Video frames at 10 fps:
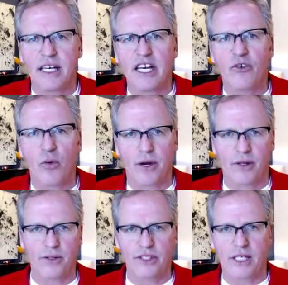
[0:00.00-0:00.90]
each one of
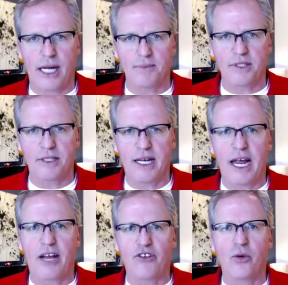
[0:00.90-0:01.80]
those steps.
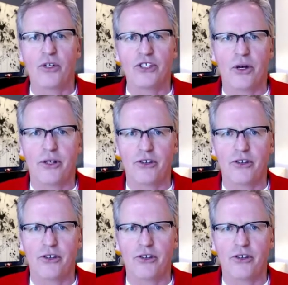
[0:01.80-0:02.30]
As you are sharing your